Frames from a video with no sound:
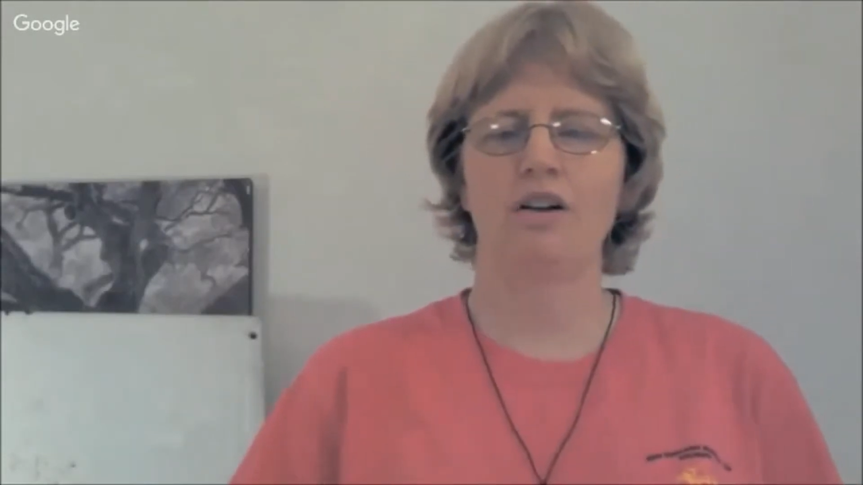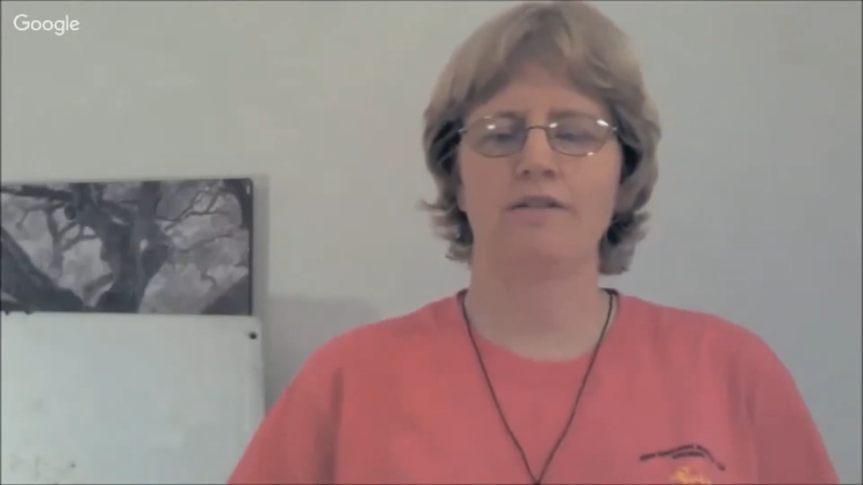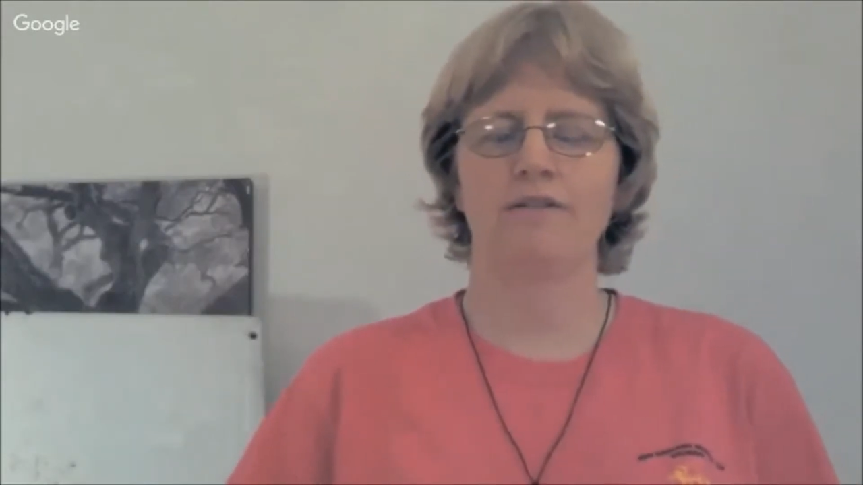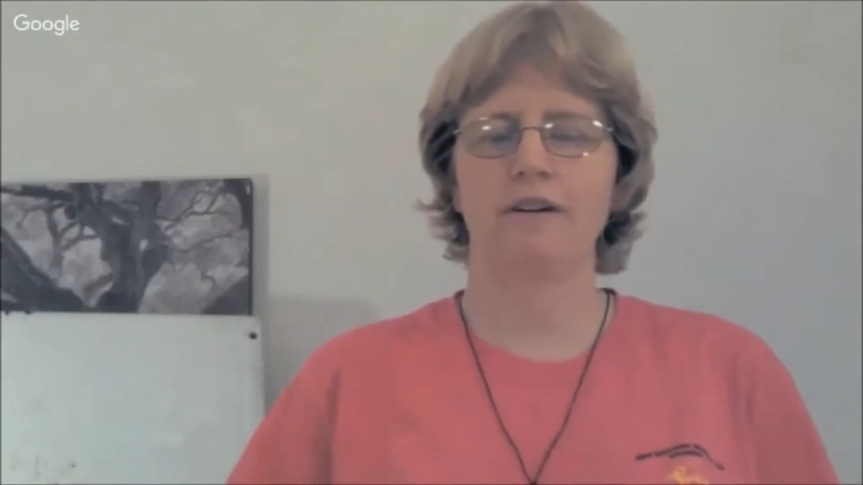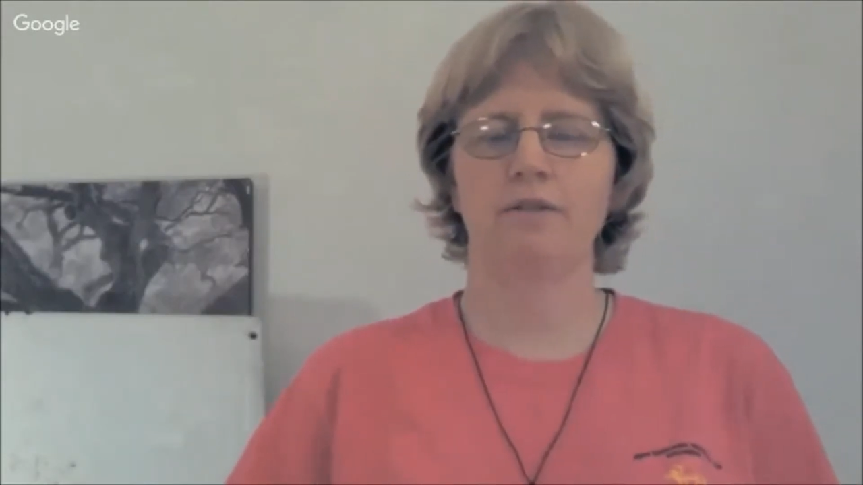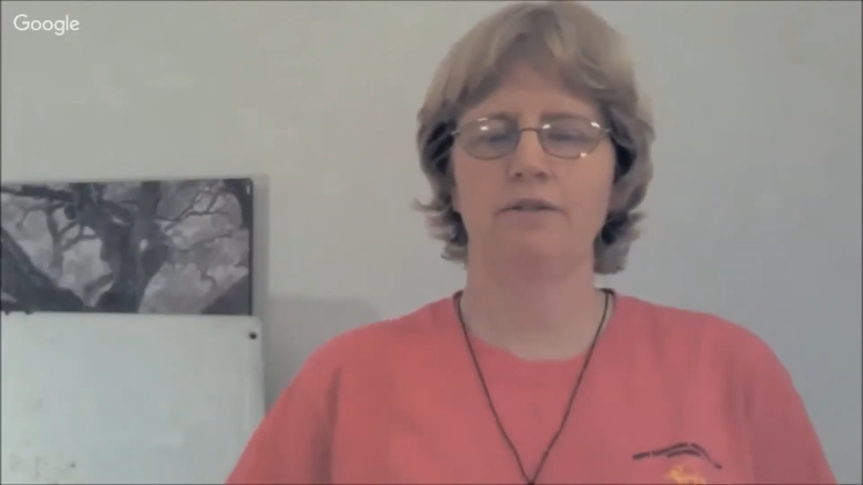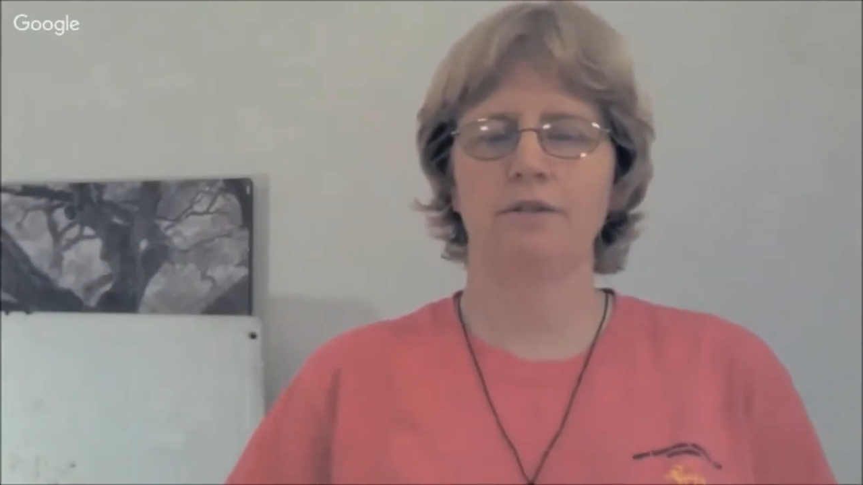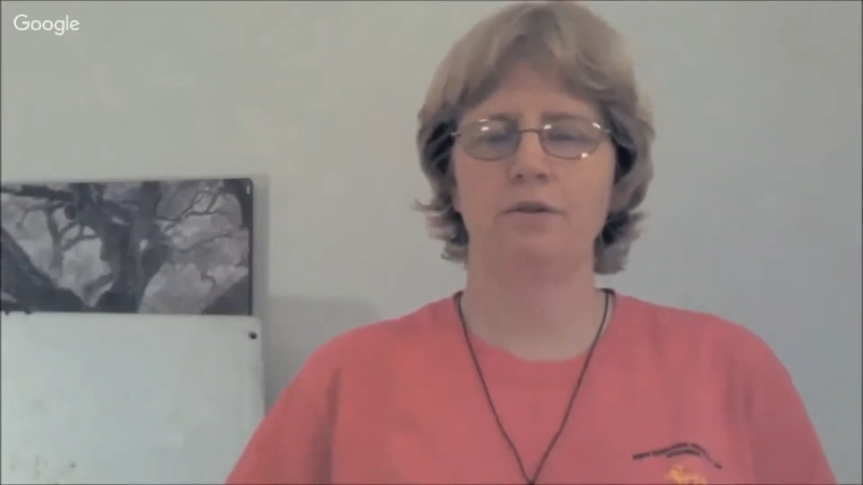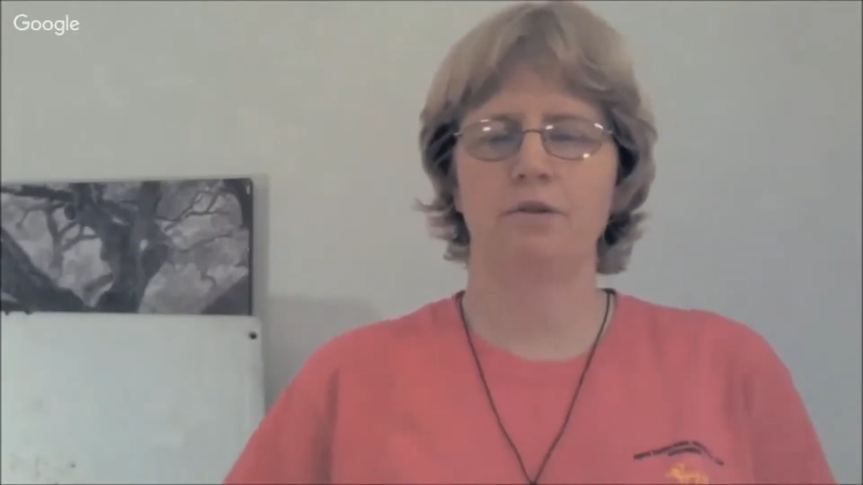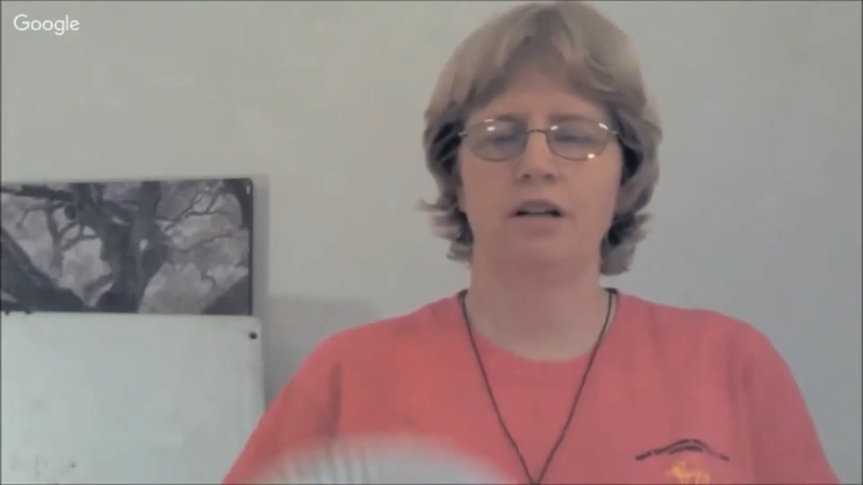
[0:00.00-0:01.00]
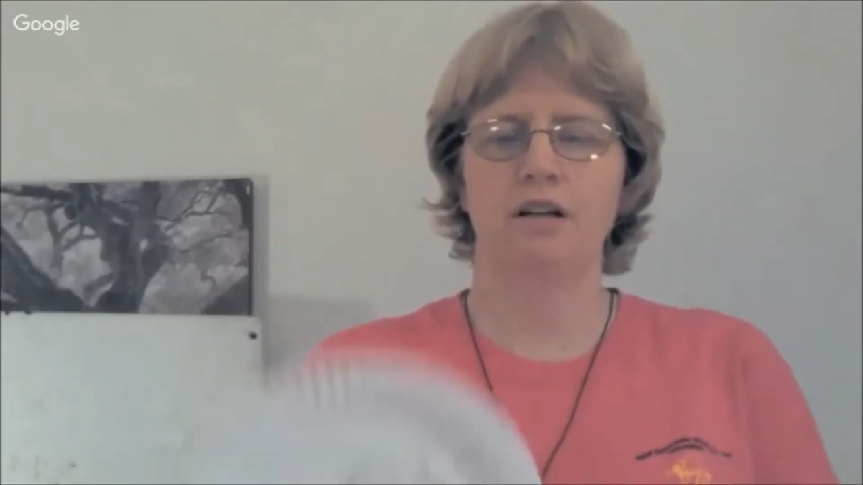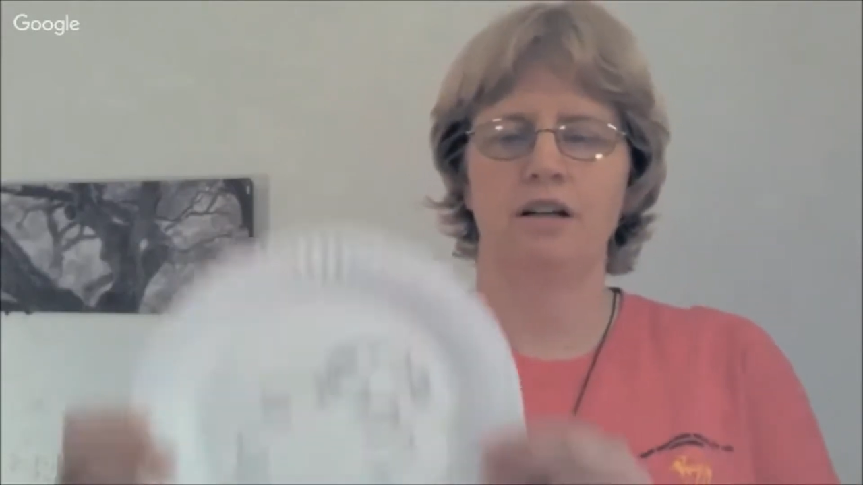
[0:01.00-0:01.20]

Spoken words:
your favorite food.